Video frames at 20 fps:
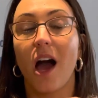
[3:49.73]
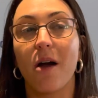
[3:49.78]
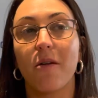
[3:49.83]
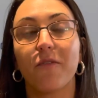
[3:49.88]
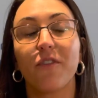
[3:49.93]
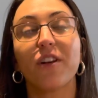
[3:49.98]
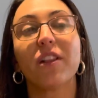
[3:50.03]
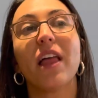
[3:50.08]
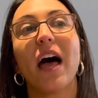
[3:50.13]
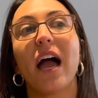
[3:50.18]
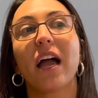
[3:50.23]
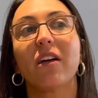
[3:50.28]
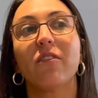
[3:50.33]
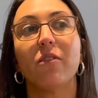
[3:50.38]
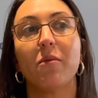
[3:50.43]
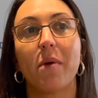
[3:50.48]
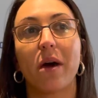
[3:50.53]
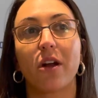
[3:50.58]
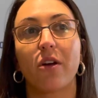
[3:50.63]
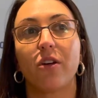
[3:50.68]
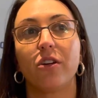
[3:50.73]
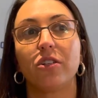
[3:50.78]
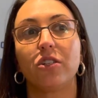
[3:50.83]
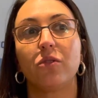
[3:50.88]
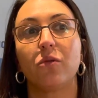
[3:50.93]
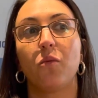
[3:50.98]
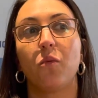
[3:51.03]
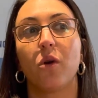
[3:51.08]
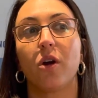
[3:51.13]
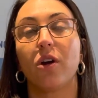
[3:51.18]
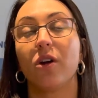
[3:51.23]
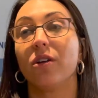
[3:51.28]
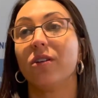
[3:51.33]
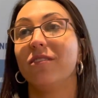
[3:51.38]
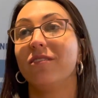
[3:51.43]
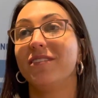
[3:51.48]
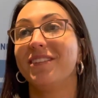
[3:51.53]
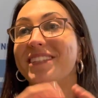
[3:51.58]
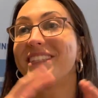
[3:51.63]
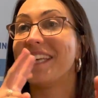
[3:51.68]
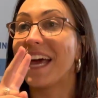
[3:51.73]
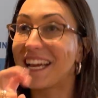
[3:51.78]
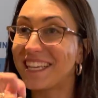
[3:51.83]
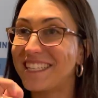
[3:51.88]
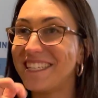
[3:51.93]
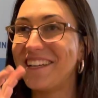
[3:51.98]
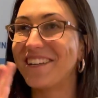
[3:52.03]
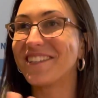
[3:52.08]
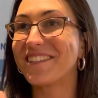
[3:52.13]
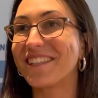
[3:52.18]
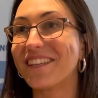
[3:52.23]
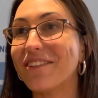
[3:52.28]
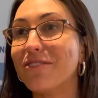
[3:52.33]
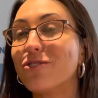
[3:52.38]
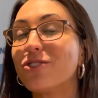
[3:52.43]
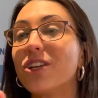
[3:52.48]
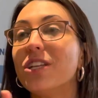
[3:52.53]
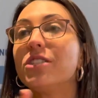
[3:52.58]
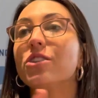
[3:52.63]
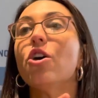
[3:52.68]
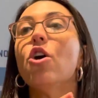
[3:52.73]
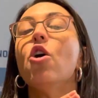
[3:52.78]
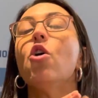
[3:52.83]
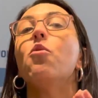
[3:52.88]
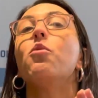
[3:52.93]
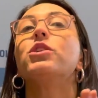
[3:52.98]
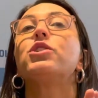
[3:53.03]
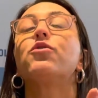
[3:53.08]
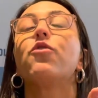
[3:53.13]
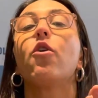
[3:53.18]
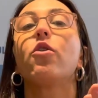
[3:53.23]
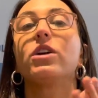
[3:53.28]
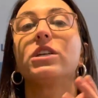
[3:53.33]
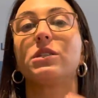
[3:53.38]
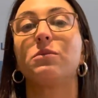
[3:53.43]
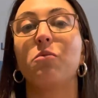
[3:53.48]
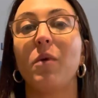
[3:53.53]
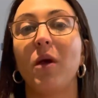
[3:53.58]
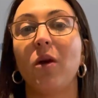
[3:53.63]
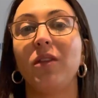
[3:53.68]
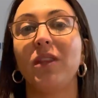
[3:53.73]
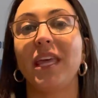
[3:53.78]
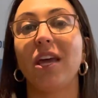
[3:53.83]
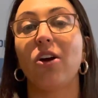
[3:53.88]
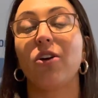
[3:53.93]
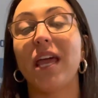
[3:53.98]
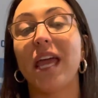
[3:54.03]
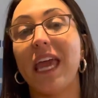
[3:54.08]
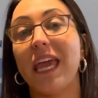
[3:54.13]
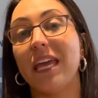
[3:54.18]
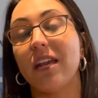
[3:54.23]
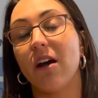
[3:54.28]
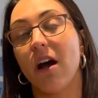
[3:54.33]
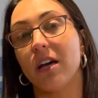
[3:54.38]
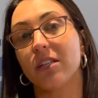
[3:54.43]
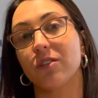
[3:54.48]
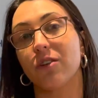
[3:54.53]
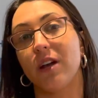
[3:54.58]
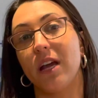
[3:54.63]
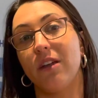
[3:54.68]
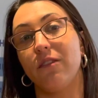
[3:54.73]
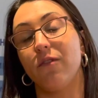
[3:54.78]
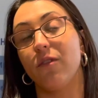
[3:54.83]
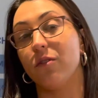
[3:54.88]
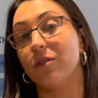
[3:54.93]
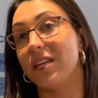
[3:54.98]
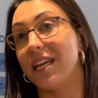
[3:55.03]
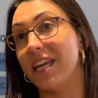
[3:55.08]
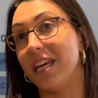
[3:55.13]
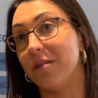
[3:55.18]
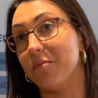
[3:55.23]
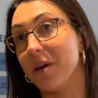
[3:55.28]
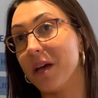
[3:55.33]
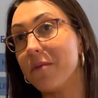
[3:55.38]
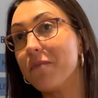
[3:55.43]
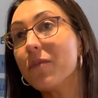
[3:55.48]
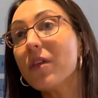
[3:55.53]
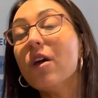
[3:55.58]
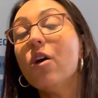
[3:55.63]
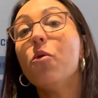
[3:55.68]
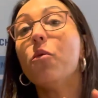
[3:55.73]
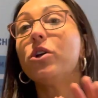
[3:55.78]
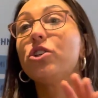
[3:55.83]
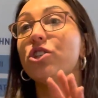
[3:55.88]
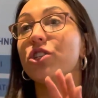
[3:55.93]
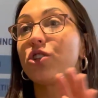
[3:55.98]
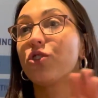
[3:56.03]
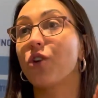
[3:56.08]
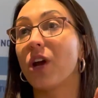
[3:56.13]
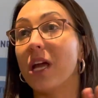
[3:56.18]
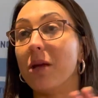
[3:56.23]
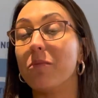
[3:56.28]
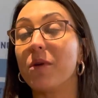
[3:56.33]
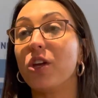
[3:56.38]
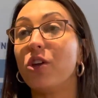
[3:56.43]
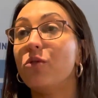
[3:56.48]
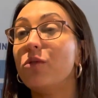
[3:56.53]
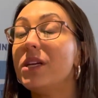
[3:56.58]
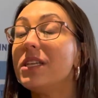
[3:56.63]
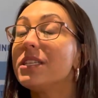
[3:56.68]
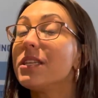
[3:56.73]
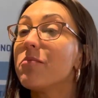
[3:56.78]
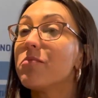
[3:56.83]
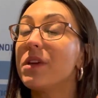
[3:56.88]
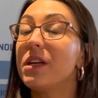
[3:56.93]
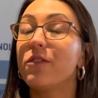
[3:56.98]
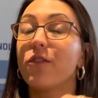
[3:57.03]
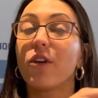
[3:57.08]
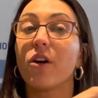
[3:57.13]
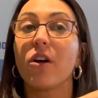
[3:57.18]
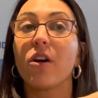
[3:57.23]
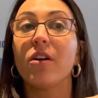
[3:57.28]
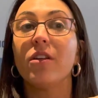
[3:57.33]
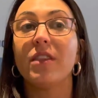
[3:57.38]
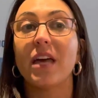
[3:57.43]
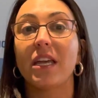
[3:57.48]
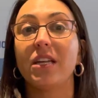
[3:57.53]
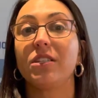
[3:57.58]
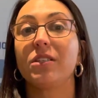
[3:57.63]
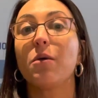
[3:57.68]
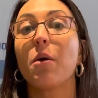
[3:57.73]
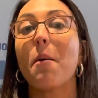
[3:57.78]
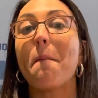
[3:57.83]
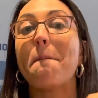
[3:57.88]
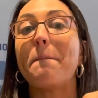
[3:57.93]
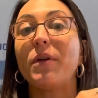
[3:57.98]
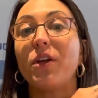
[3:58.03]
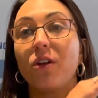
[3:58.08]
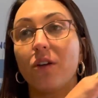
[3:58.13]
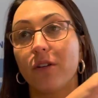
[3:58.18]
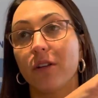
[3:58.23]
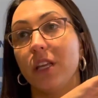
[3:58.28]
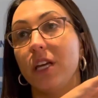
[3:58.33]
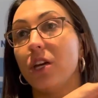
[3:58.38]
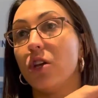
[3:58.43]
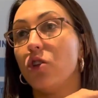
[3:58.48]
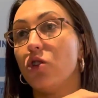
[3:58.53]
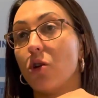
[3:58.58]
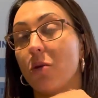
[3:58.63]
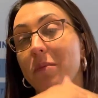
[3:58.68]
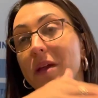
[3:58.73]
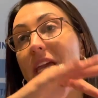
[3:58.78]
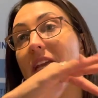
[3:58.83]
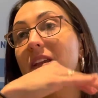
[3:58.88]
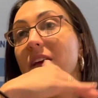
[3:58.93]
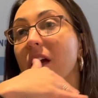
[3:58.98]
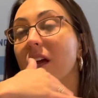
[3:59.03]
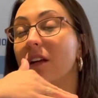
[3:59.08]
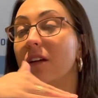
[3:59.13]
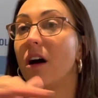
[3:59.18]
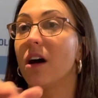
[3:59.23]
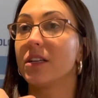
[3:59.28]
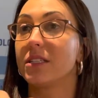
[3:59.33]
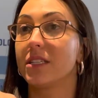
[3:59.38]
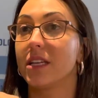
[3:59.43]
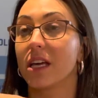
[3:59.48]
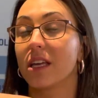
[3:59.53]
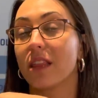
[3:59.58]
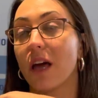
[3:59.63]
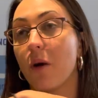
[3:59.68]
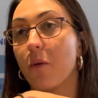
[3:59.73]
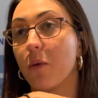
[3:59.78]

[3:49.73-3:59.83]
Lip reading: for lack of a better word, sexier solutions, which focus mainly on ADAS or infotainment, which is great, but you need something that is purely domain agnostic, that